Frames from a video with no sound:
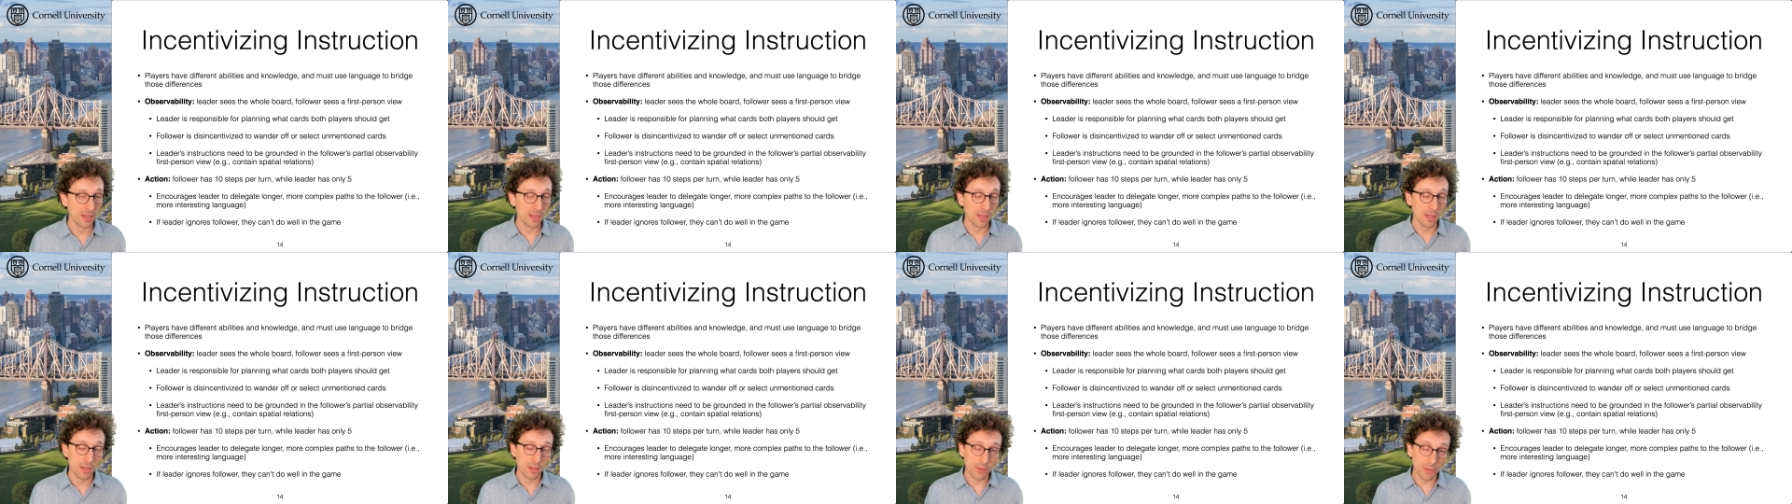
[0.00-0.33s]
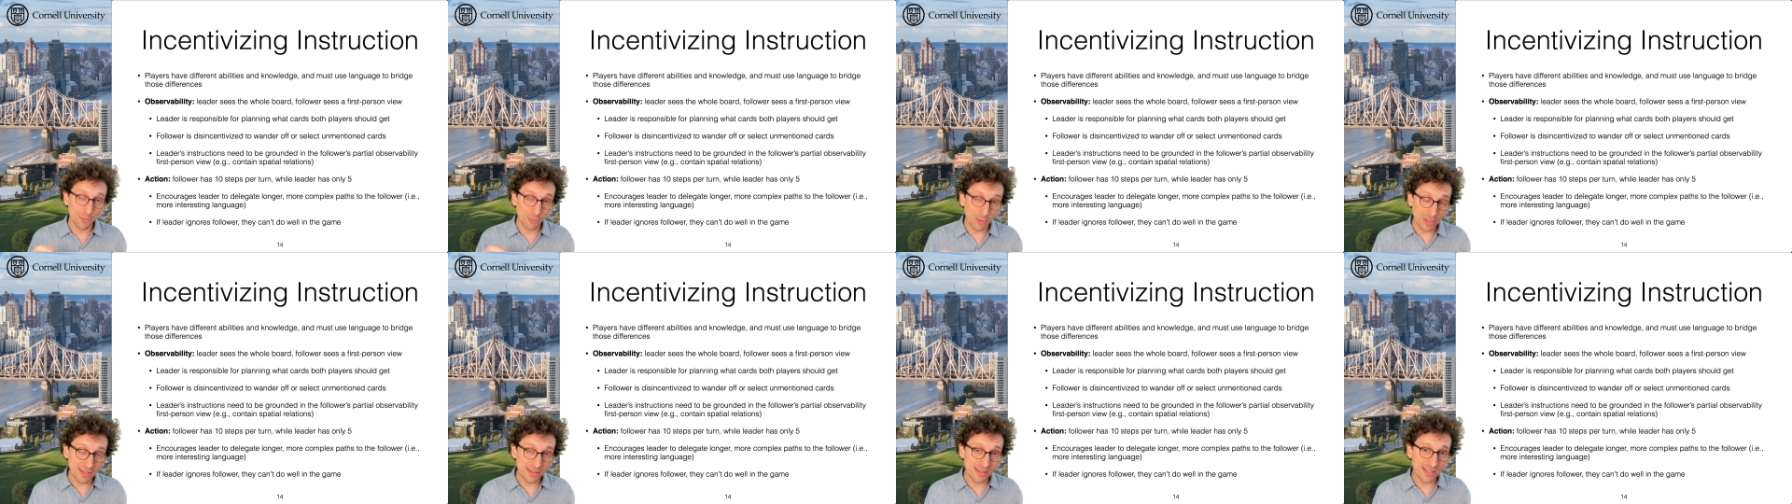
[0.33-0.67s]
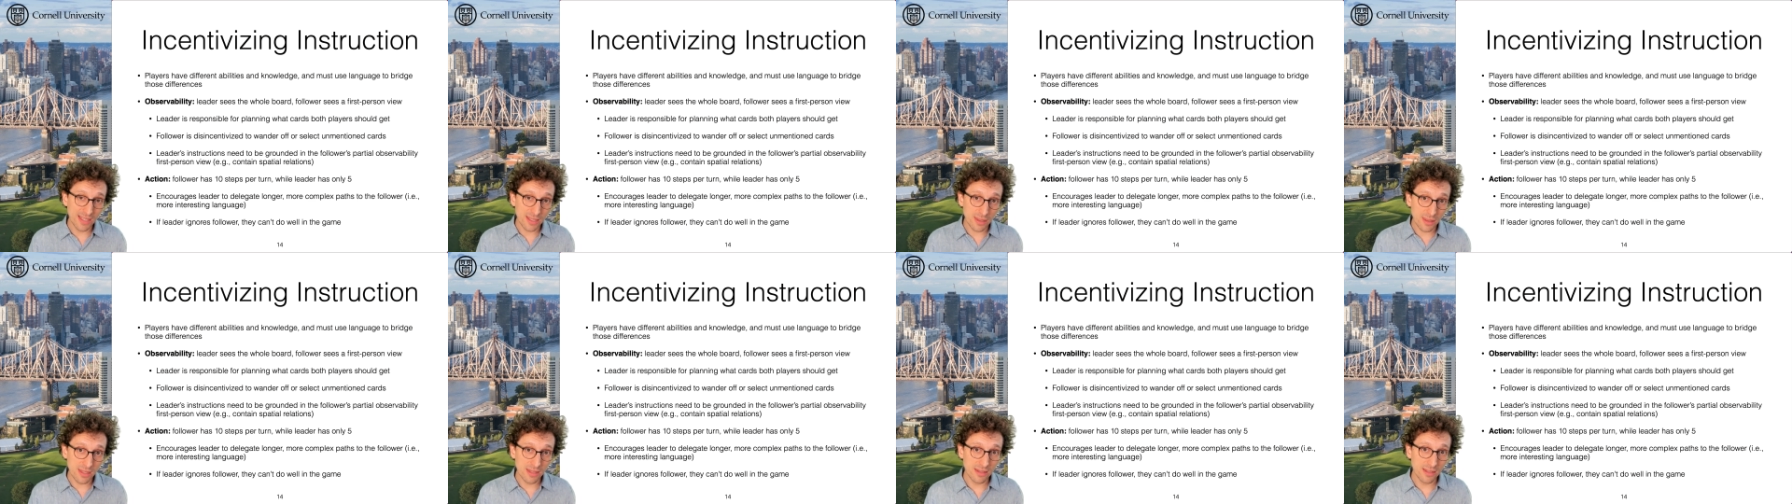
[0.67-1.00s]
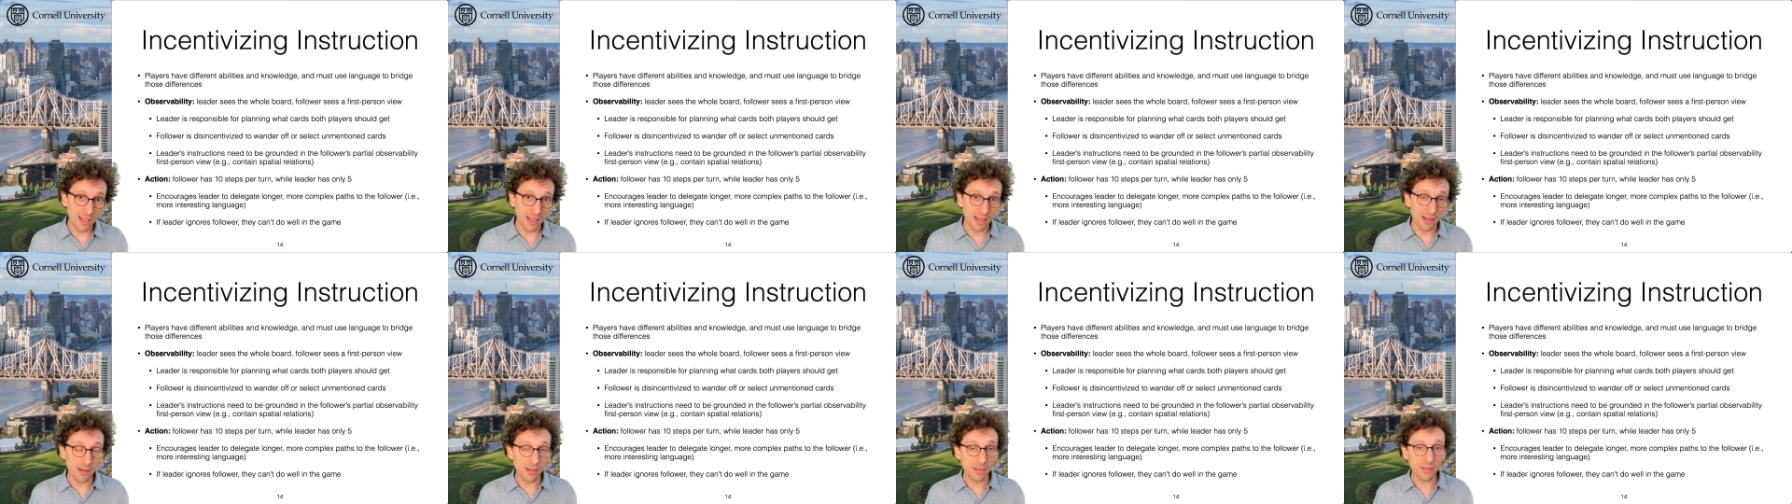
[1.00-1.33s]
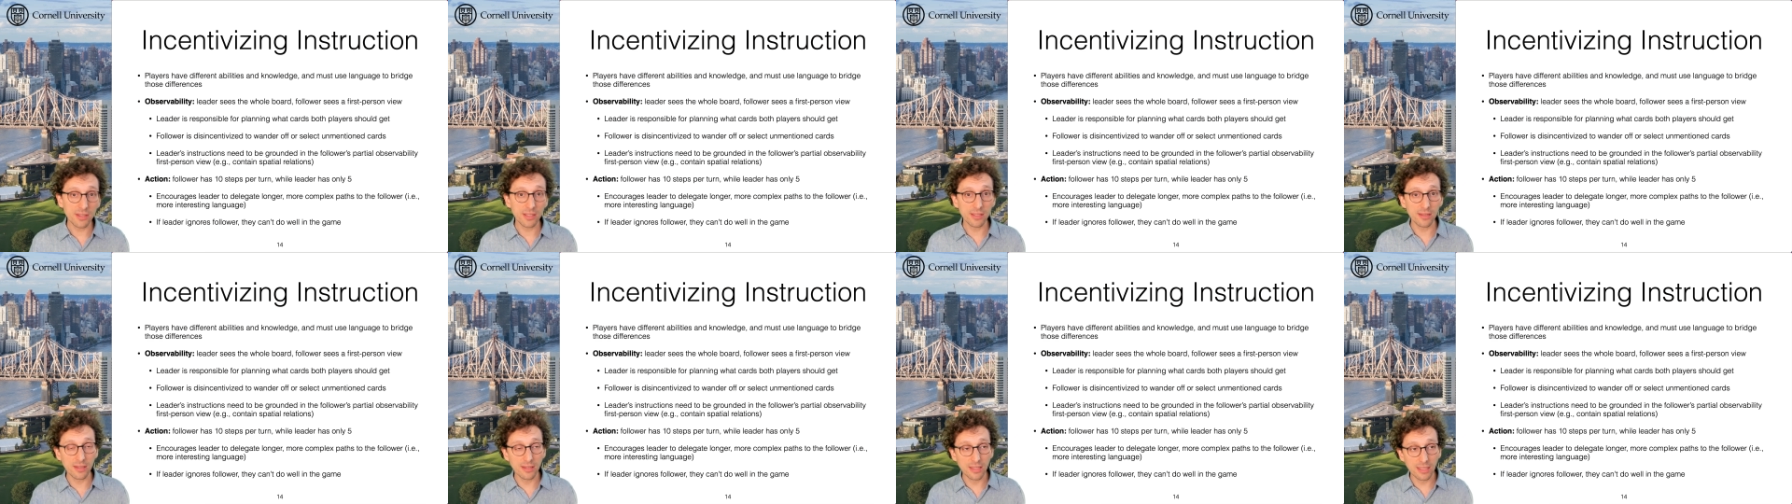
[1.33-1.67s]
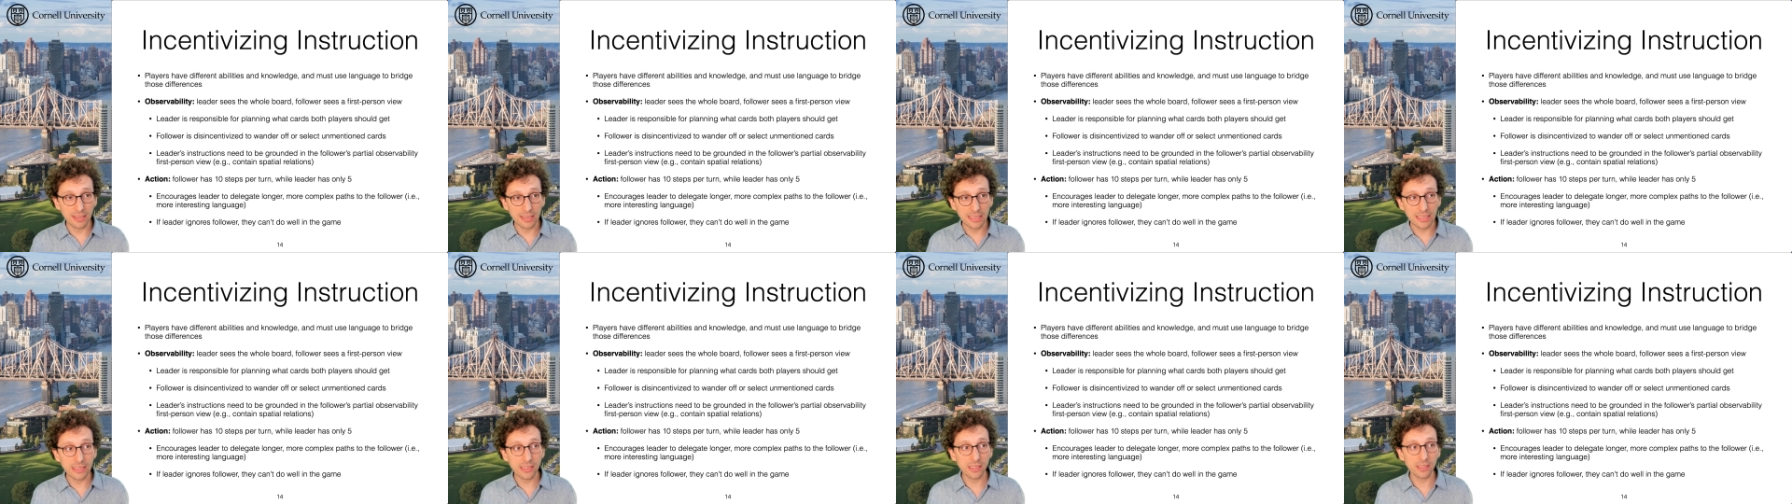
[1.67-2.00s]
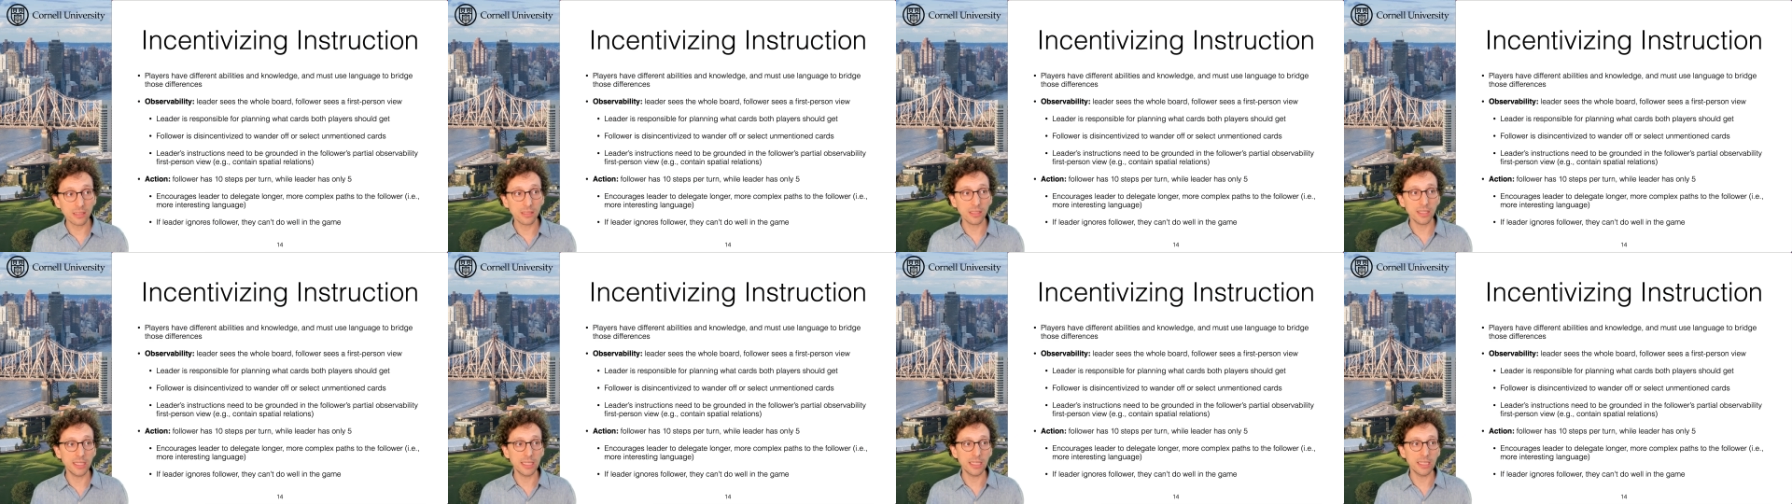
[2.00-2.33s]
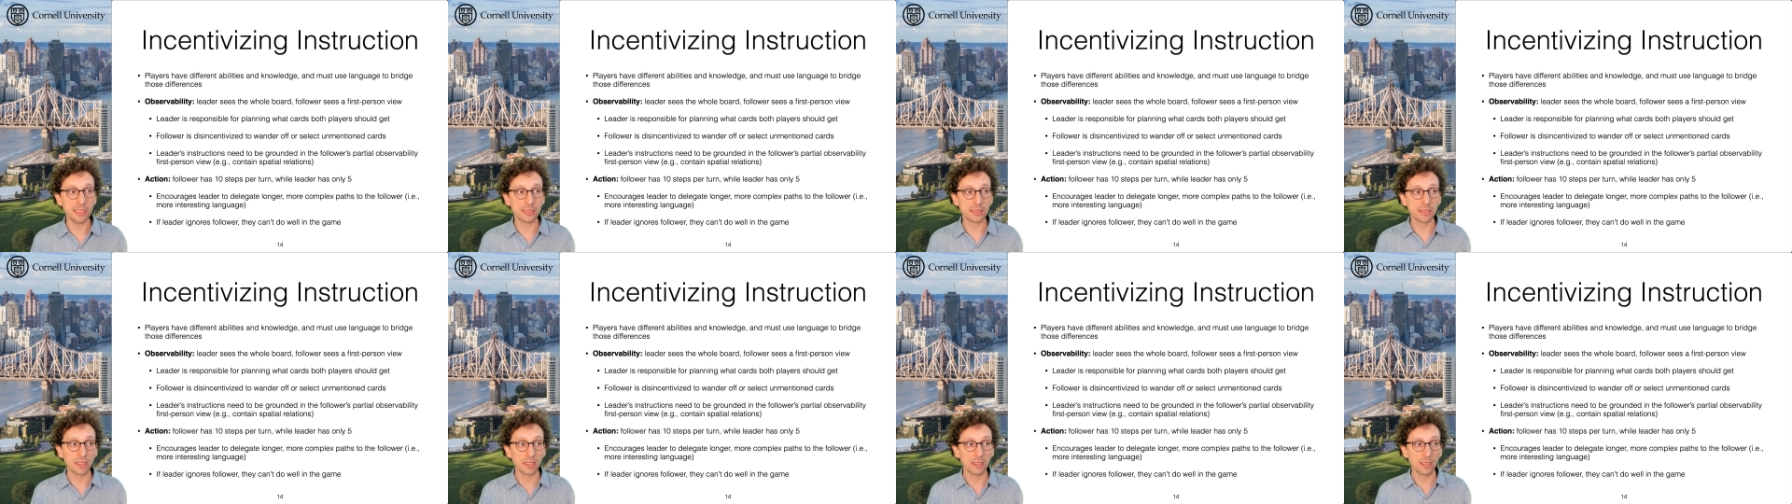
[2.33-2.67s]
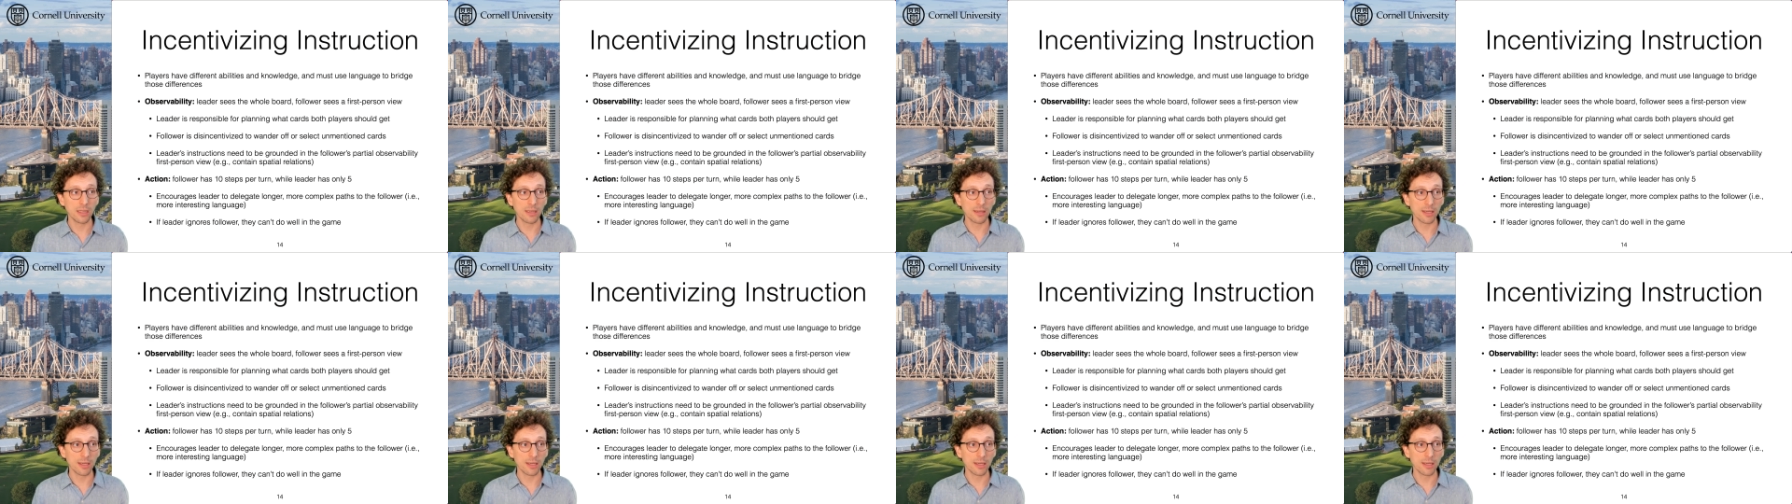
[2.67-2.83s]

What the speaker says: So what this entails is the leader is